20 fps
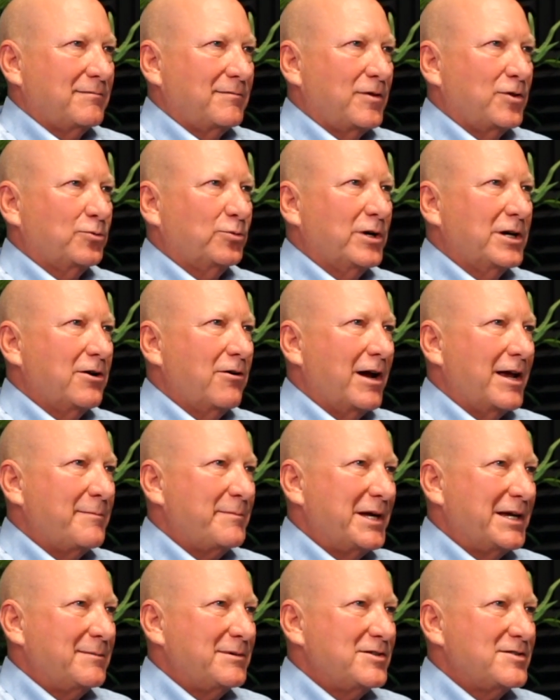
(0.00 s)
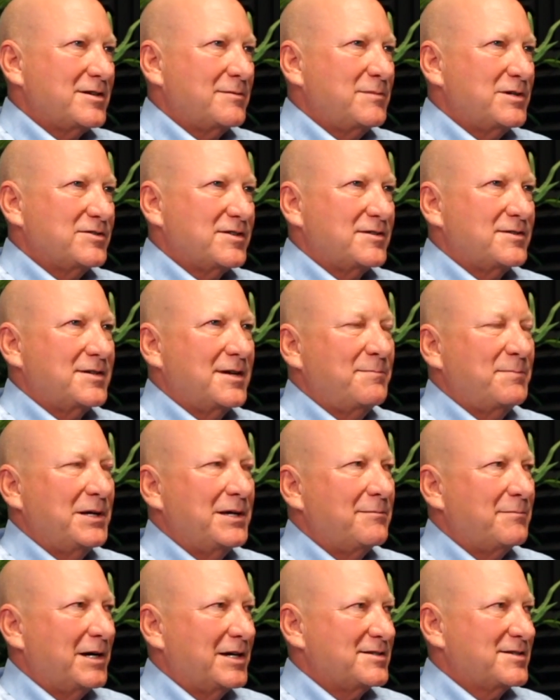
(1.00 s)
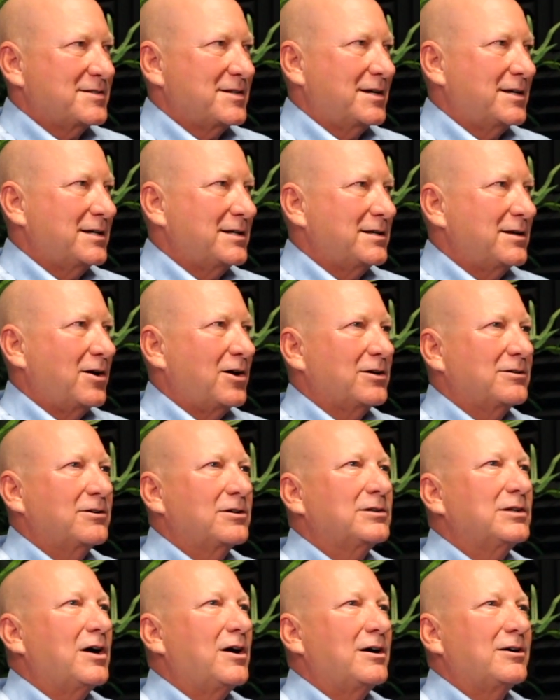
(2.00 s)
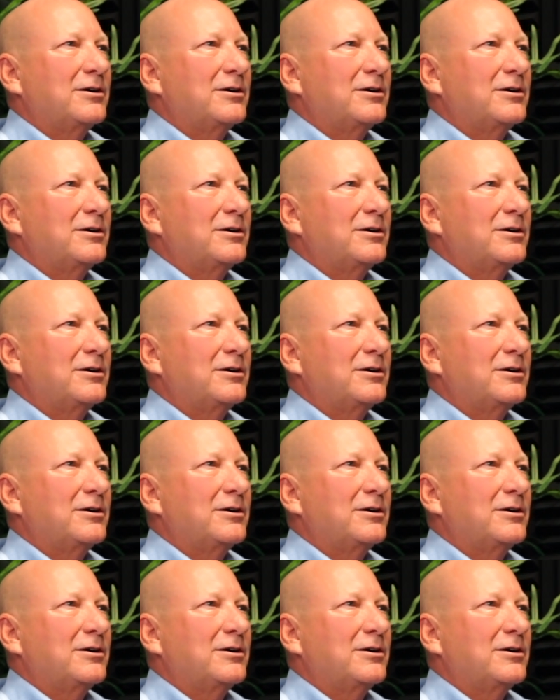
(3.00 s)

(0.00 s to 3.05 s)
3 grandbabies in Mississippi, and my son and daughter-in-law